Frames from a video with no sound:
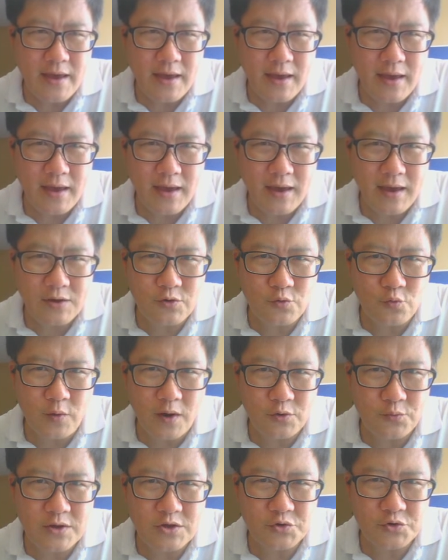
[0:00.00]
and
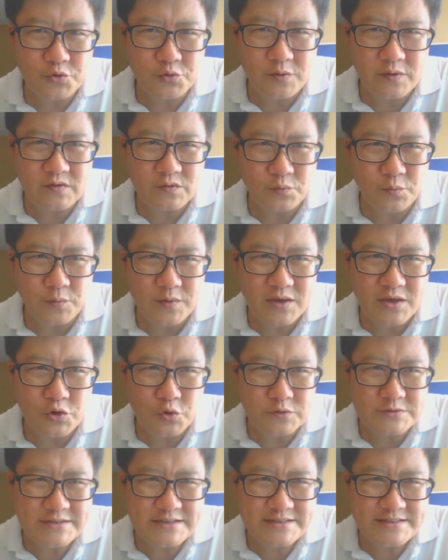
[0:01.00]
what we do is we
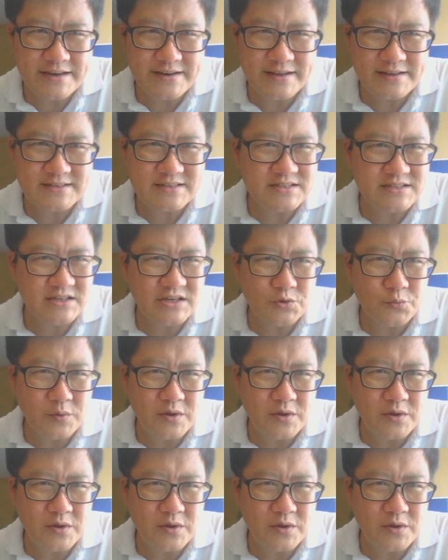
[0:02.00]
use this identity,